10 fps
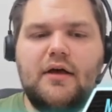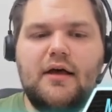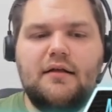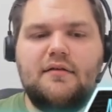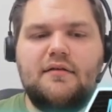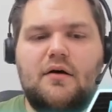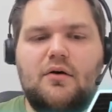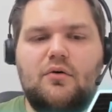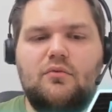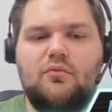
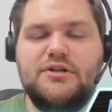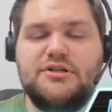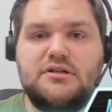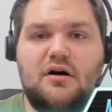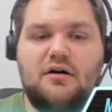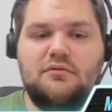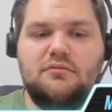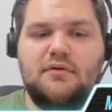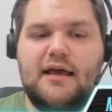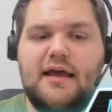So we just call,
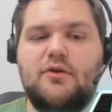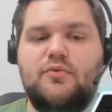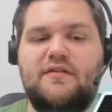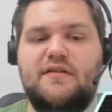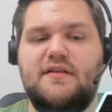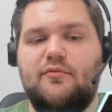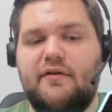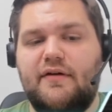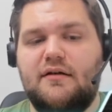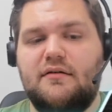and we see a
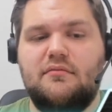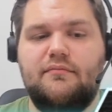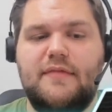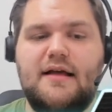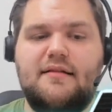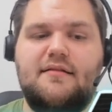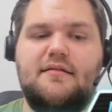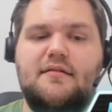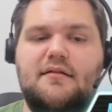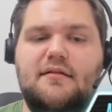river.
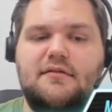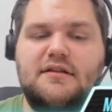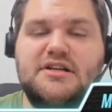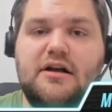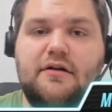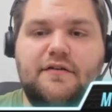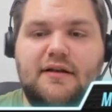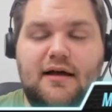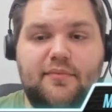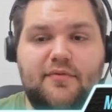That's the jack of
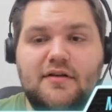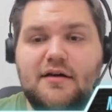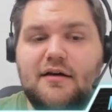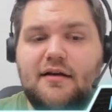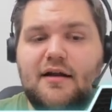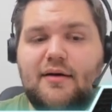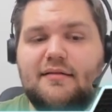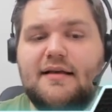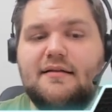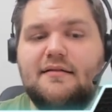clubs. Now, I
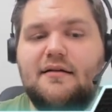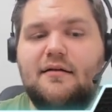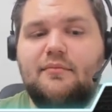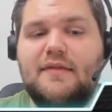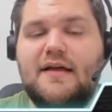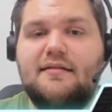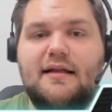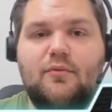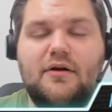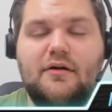said that's
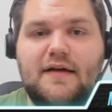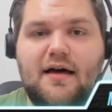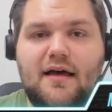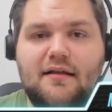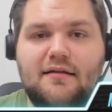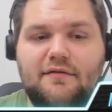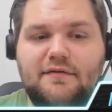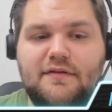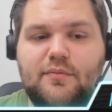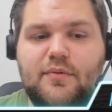like one of the hands.
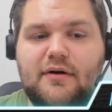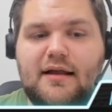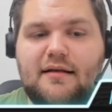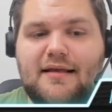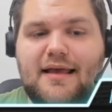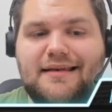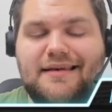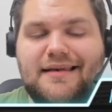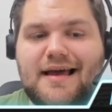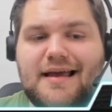If the opponent has 8,
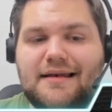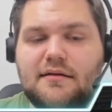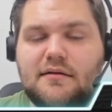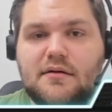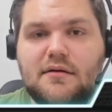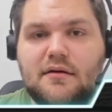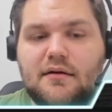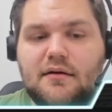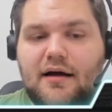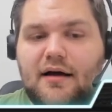9,
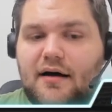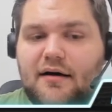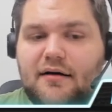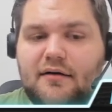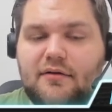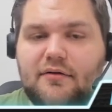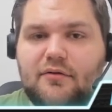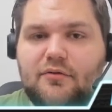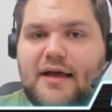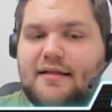
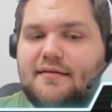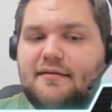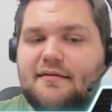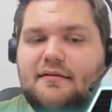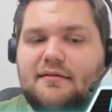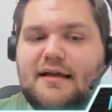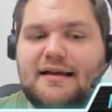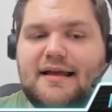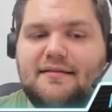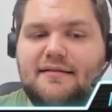who gets
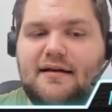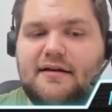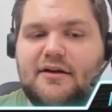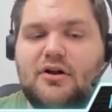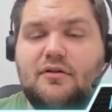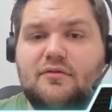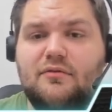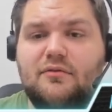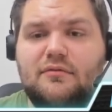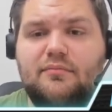there? He could
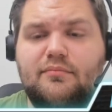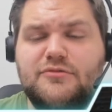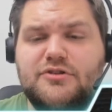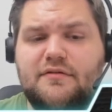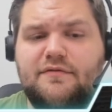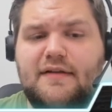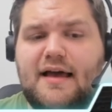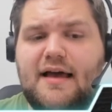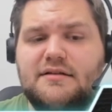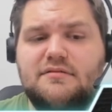also just flat